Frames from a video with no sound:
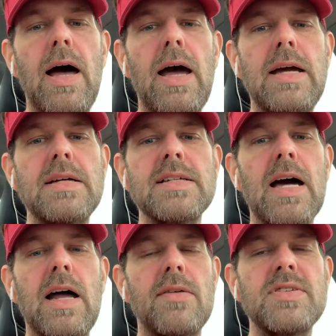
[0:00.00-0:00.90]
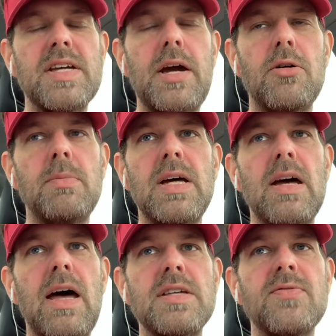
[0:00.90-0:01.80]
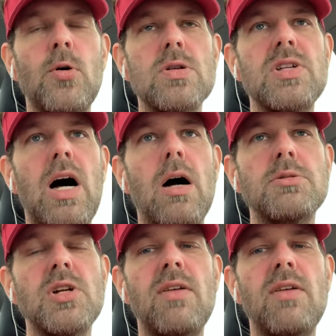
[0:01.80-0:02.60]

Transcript: he's kind of scared me as far as the option